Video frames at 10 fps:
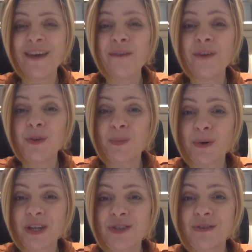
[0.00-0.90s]
feel the
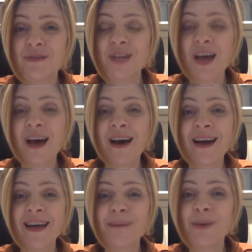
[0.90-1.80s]
pressure of
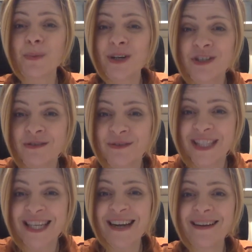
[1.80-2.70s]
time, the pressure of the
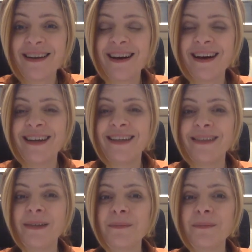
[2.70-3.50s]
deadline,